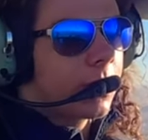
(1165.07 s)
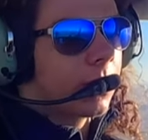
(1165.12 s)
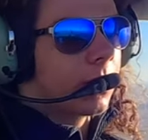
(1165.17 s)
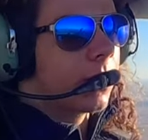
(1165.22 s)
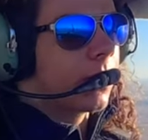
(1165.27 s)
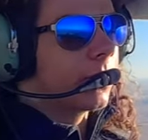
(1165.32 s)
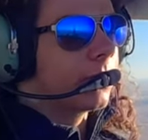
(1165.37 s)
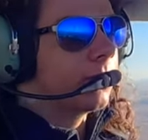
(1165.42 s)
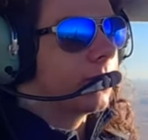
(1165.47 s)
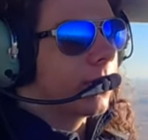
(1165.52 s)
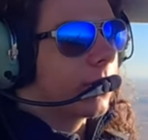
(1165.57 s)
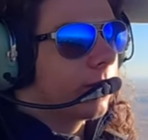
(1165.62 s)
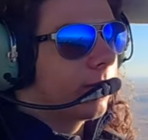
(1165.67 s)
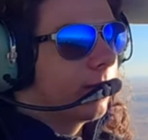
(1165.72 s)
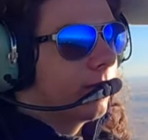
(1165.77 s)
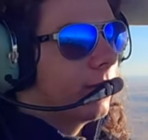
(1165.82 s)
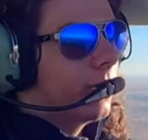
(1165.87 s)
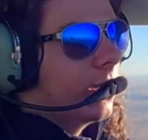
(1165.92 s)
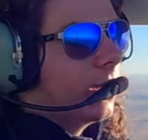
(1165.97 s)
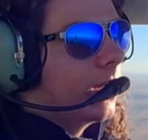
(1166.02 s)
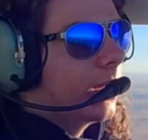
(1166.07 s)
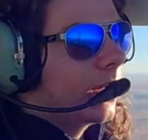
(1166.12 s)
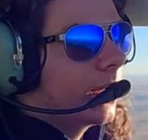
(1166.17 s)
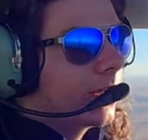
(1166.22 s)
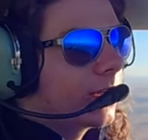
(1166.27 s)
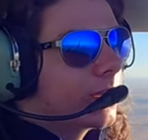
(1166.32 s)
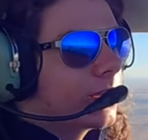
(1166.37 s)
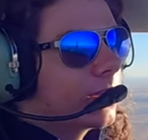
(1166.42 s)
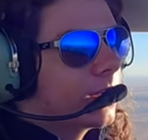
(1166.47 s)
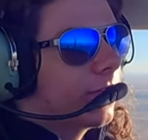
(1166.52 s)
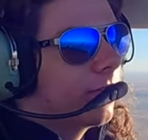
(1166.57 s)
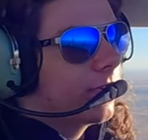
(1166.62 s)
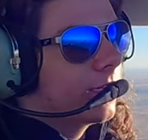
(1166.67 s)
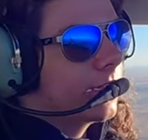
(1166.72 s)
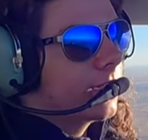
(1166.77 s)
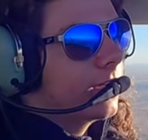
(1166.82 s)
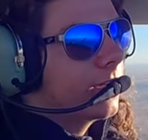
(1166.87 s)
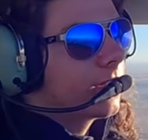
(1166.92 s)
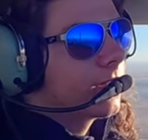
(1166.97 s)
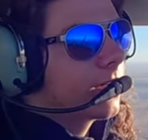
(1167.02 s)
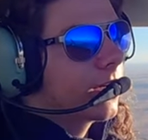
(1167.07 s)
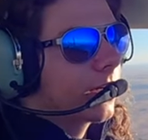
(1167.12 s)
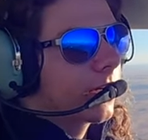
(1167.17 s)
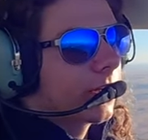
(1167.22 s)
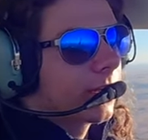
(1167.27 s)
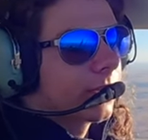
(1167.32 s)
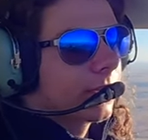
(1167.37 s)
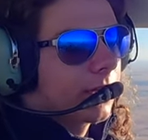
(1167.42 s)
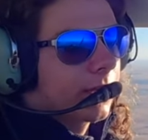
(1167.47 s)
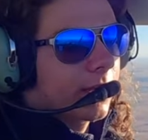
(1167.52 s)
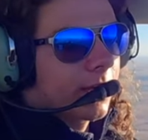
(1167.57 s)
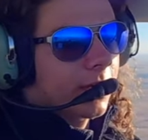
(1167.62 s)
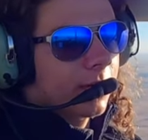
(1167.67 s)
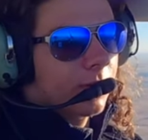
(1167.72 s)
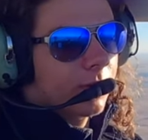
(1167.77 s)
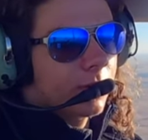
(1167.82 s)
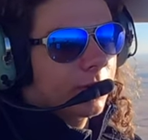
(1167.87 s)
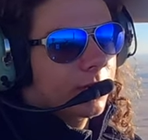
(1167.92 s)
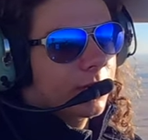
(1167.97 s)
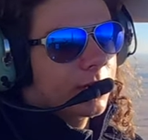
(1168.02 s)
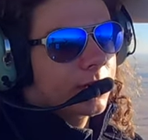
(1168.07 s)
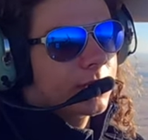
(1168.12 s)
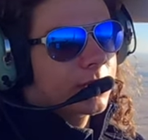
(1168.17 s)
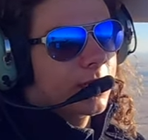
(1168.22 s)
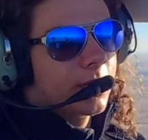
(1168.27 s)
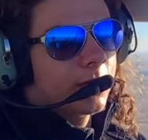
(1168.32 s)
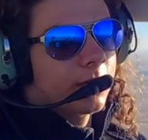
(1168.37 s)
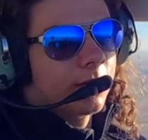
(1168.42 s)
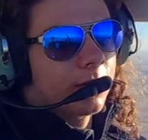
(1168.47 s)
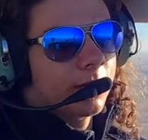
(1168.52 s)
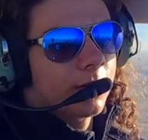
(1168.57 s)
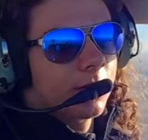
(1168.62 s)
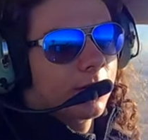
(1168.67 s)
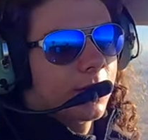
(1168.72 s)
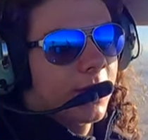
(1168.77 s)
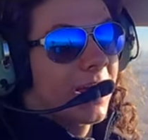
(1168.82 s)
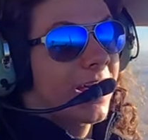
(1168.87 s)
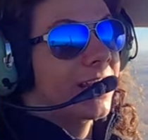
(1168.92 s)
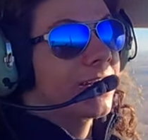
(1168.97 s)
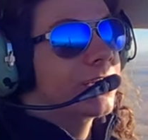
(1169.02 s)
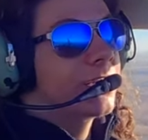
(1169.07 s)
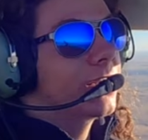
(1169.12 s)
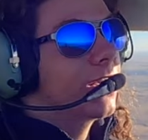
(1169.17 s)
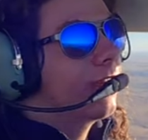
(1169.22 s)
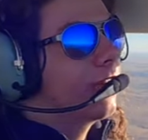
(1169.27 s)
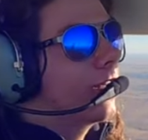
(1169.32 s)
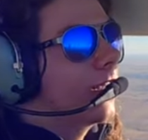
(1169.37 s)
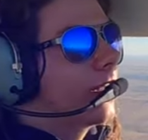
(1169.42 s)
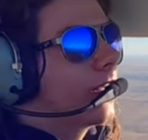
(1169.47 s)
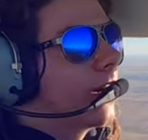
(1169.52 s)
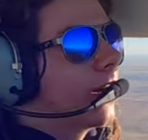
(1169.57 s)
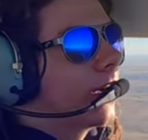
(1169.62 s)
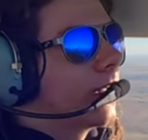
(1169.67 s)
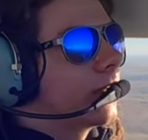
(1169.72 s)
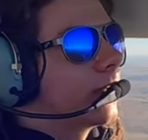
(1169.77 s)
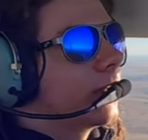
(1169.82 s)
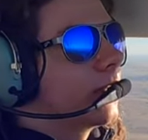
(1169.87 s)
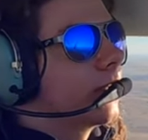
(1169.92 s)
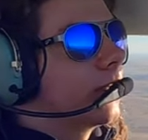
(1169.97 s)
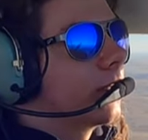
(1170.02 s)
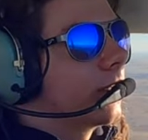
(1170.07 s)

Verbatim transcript: All right, so we got a minute and 17 seconds on that one to descend at 70 knots.